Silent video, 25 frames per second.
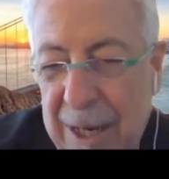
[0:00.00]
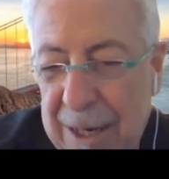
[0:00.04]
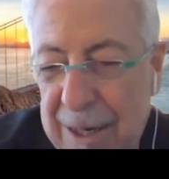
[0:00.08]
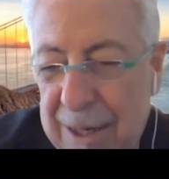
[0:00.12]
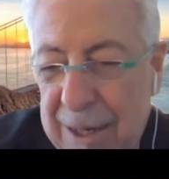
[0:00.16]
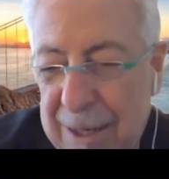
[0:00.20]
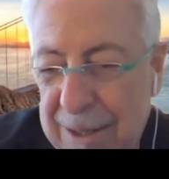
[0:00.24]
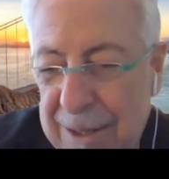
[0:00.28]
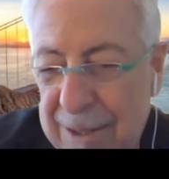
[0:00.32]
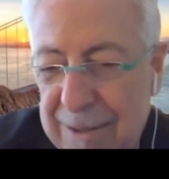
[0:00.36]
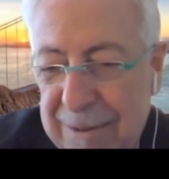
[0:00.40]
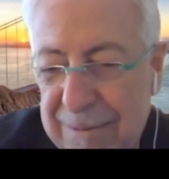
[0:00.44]

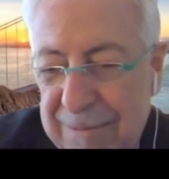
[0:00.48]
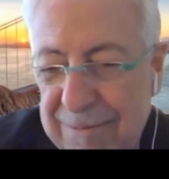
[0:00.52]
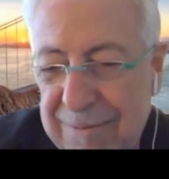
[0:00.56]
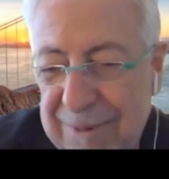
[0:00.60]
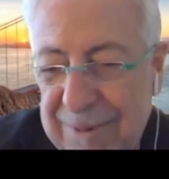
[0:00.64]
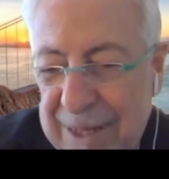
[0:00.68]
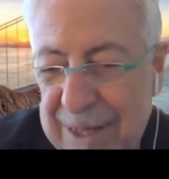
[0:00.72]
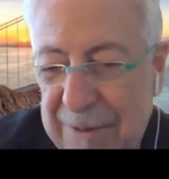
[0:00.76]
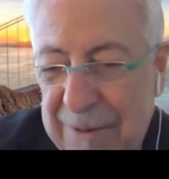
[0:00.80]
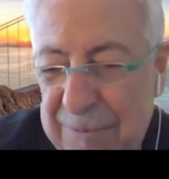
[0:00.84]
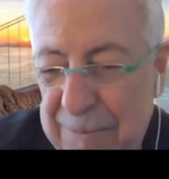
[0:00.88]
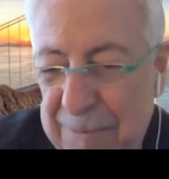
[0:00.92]
are
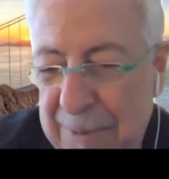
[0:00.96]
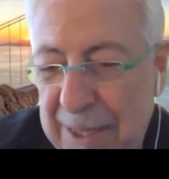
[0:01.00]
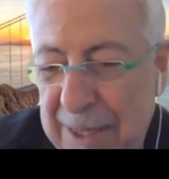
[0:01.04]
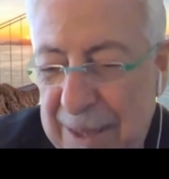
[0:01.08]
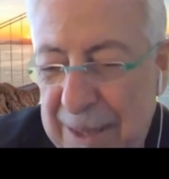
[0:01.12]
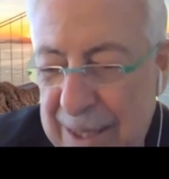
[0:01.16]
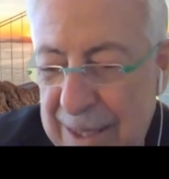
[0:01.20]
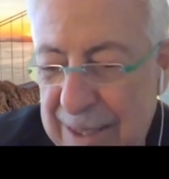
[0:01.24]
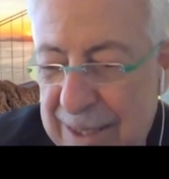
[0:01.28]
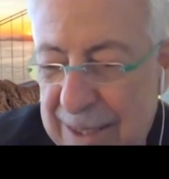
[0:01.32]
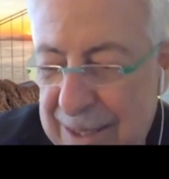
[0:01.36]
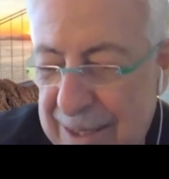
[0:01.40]
give me
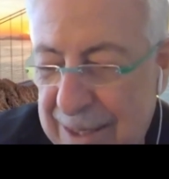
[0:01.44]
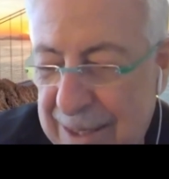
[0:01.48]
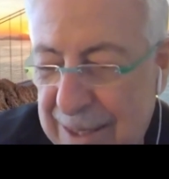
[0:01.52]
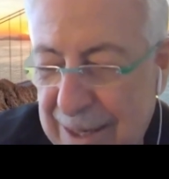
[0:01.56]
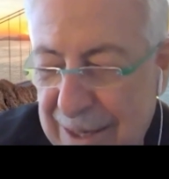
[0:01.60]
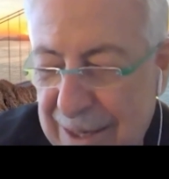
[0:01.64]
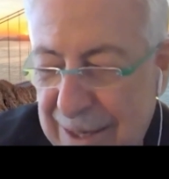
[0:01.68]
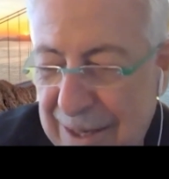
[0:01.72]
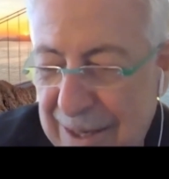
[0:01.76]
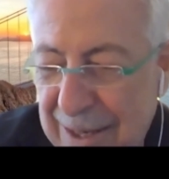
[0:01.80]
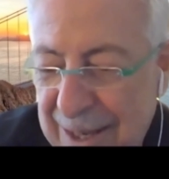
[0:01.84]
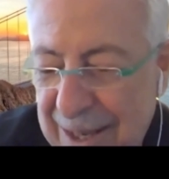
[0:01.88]
this
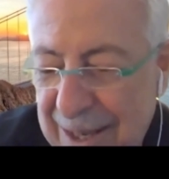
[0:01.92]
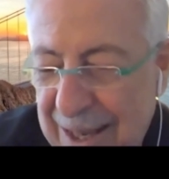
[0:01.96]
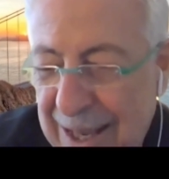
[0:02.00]
uh,